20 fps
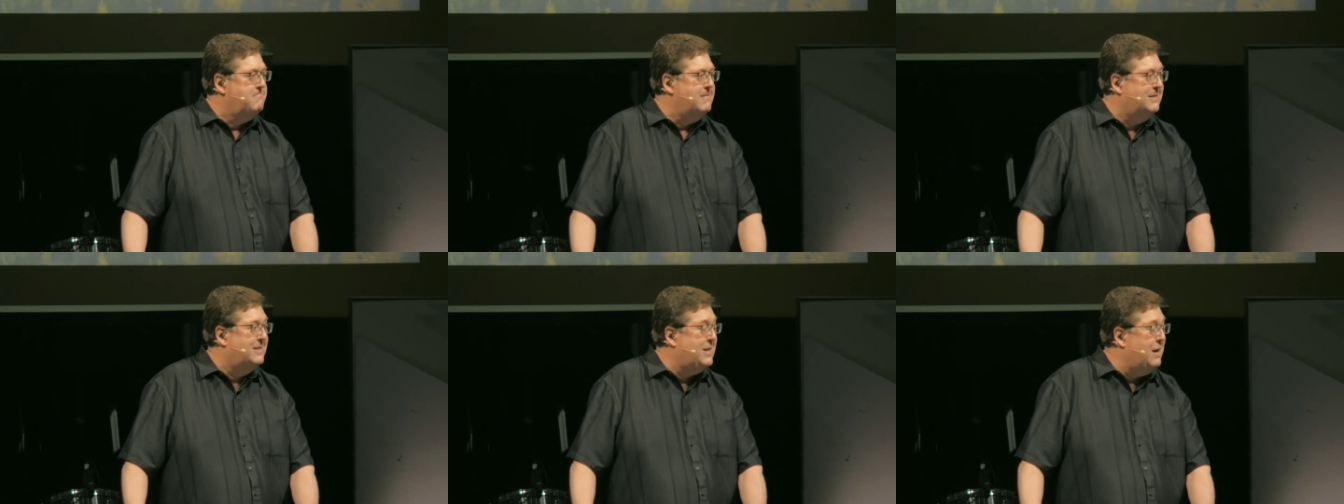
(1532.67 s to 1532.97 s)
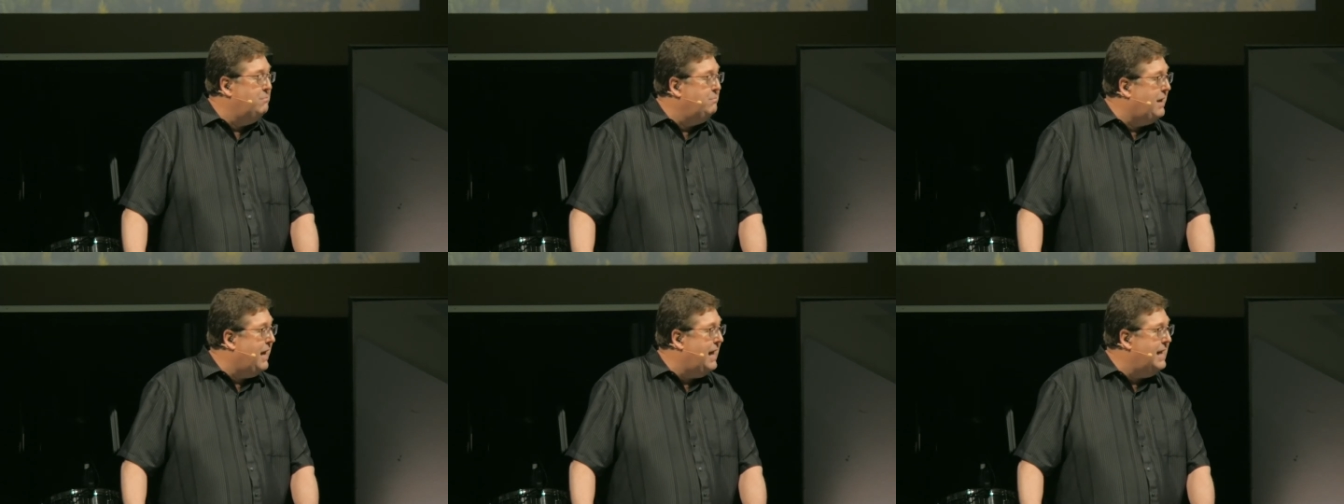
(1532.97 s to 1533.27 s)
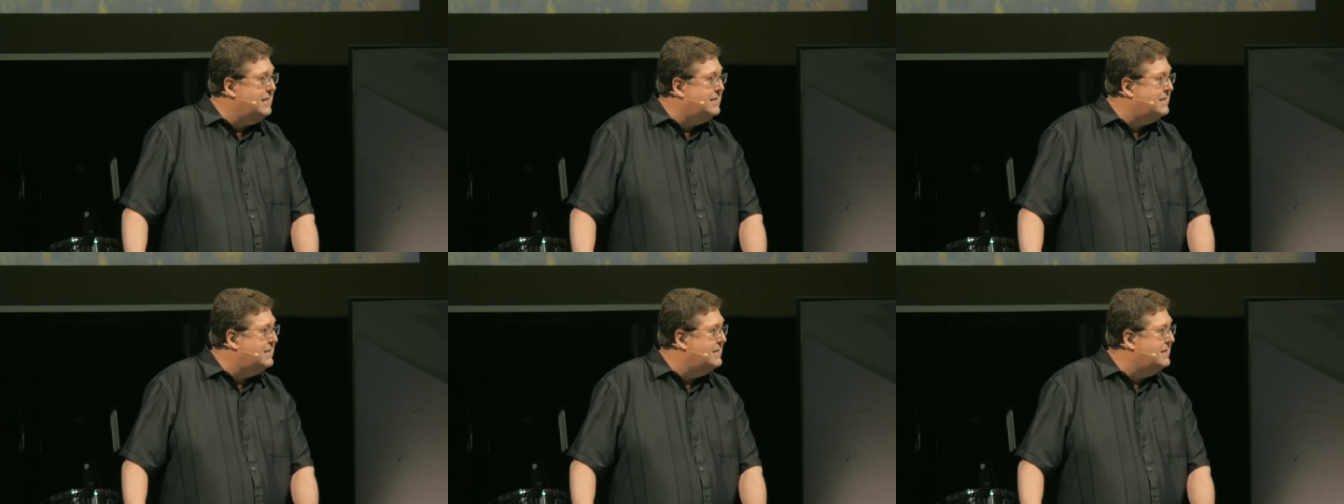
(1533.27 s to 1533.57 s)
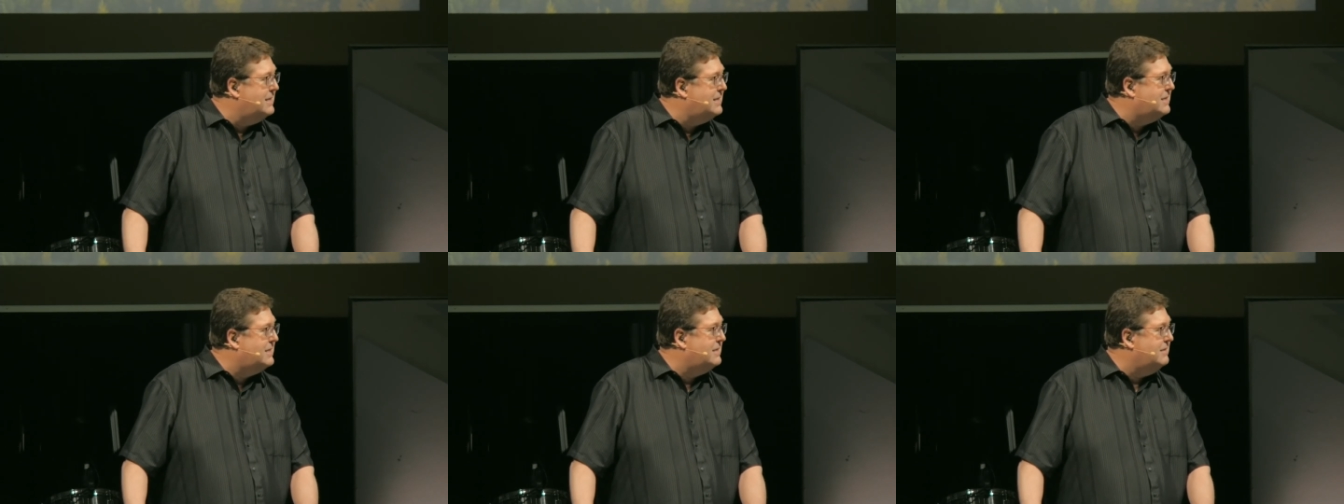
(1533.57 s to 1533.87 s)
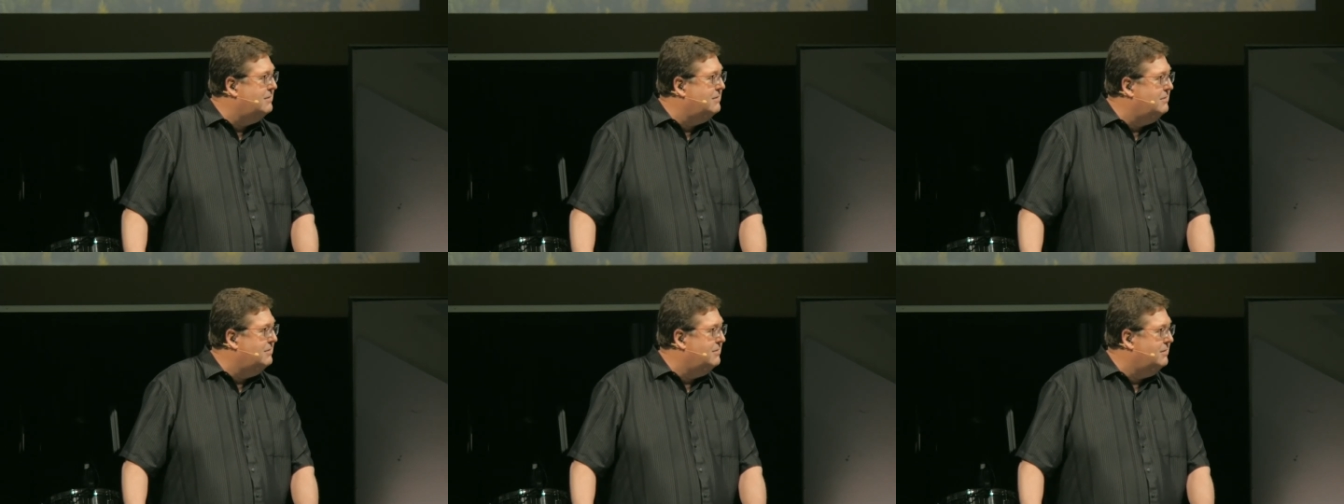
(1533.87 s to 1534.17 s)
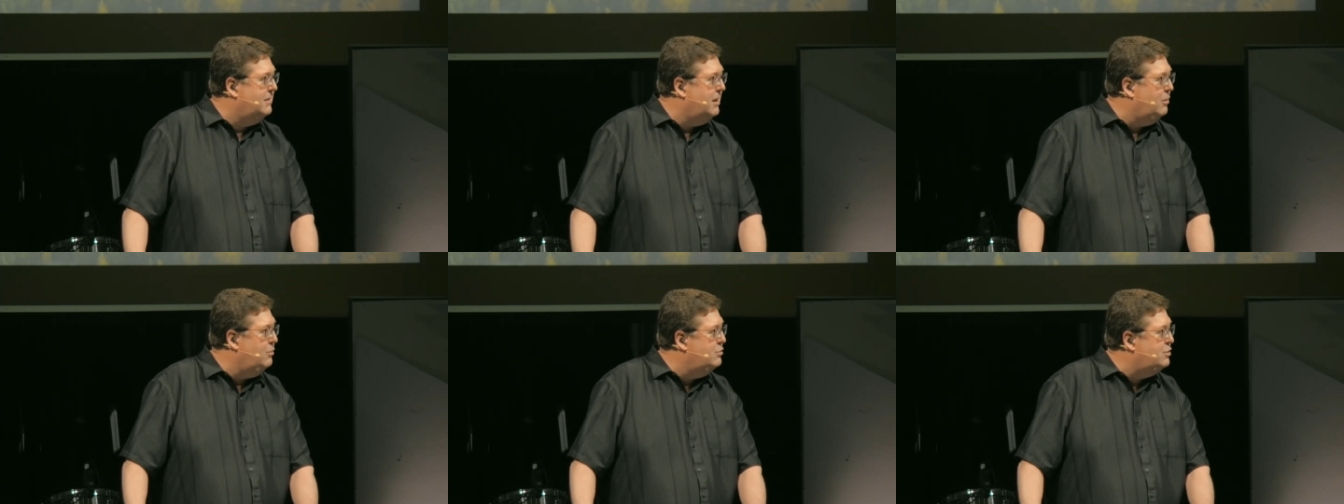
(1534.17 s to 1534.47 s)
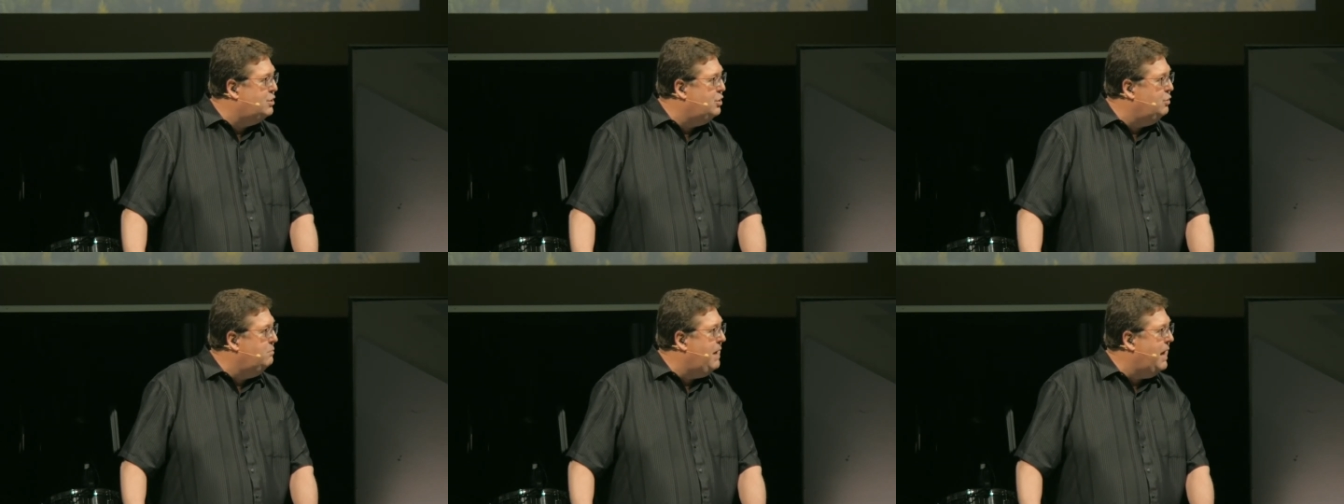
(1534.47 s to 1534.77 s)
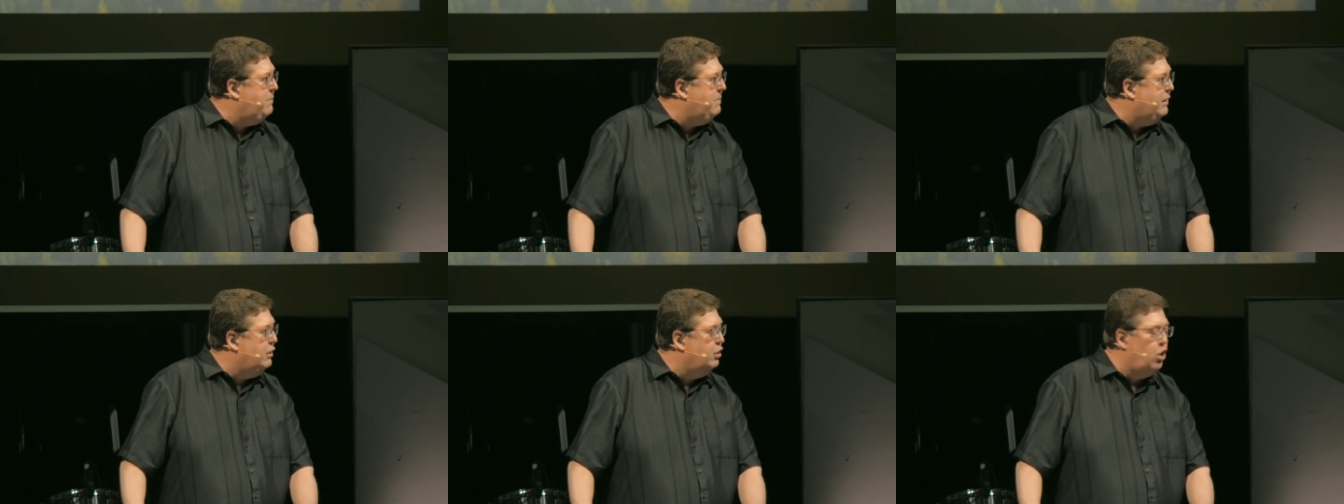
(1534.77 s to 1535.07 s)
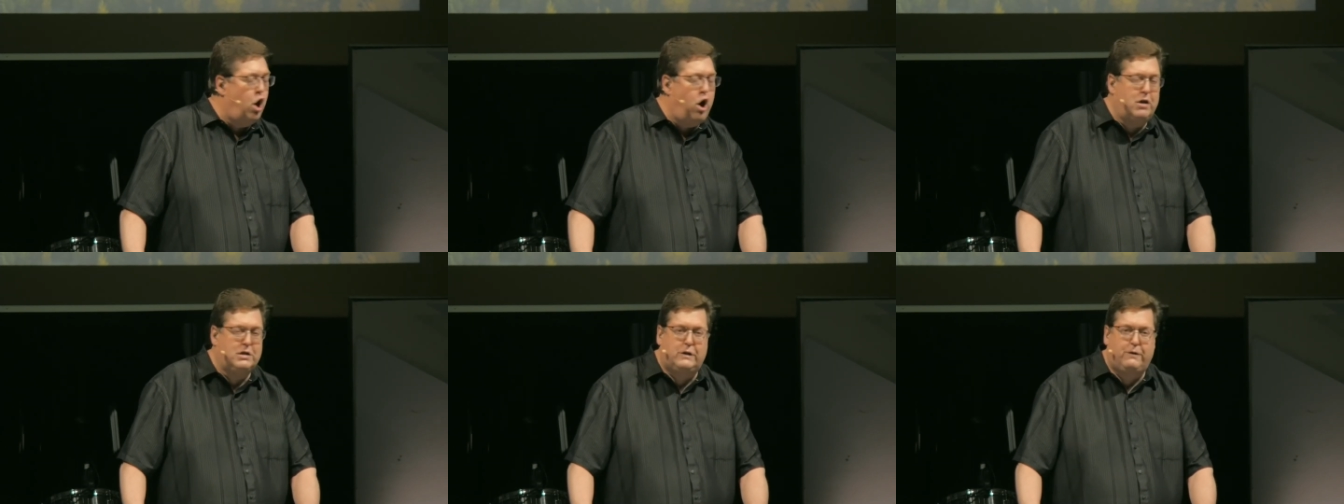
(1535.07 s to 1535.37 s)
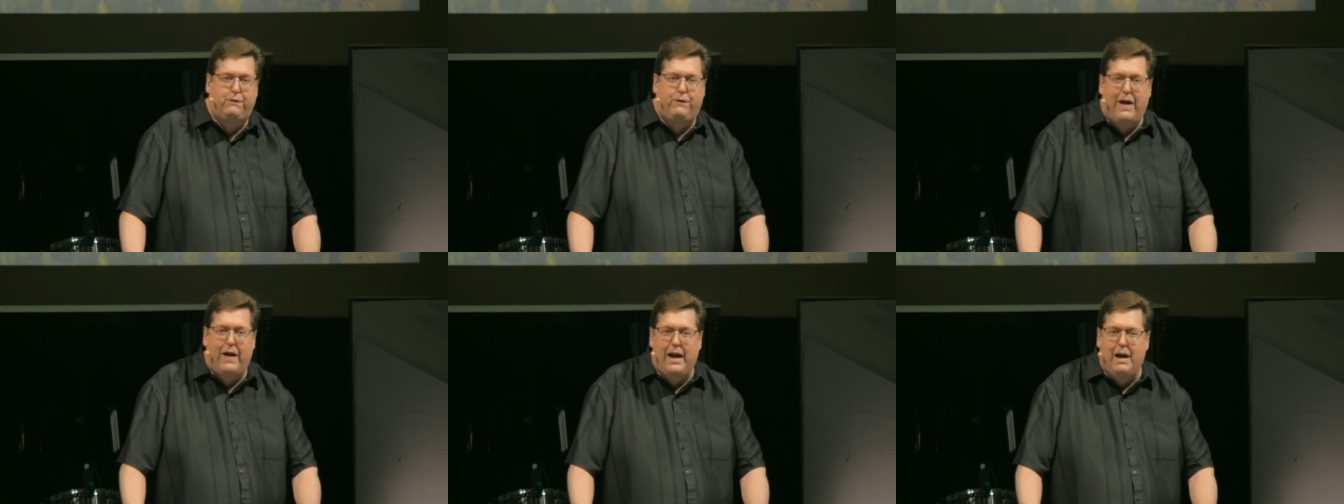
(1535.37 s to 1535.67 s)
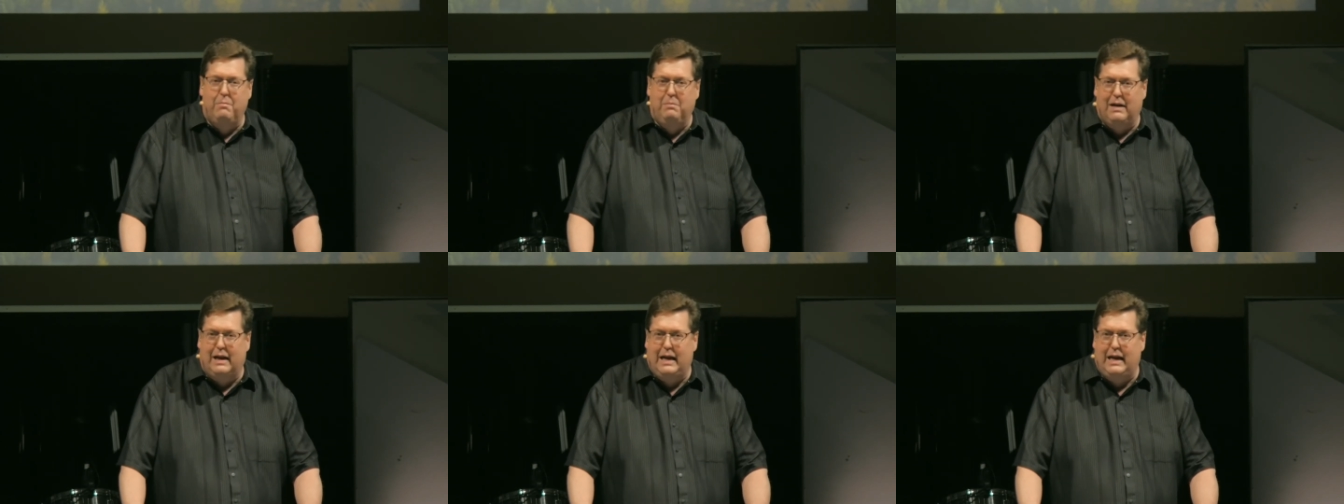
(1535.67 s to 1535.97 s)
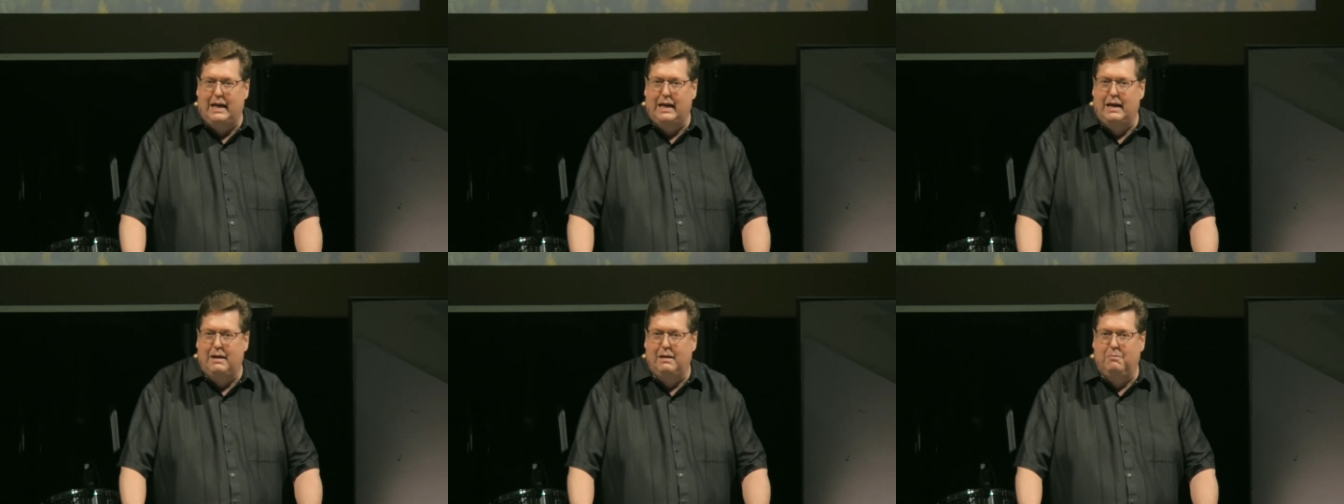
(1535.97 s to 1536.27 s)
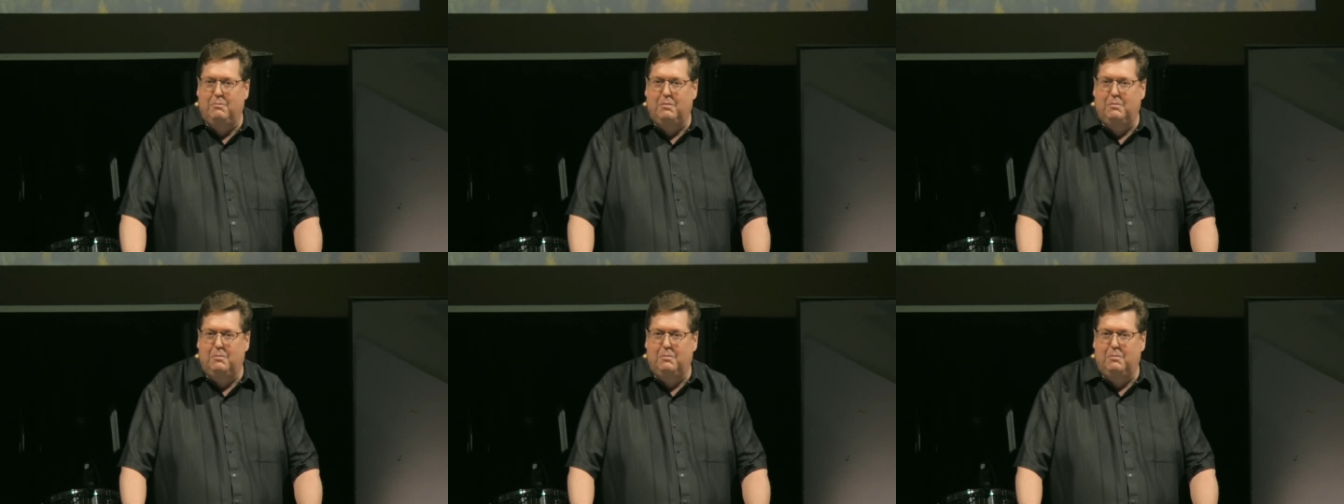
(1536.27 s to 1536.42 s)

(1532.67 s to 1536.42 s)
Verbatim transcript: in some cases, those who maybe lost family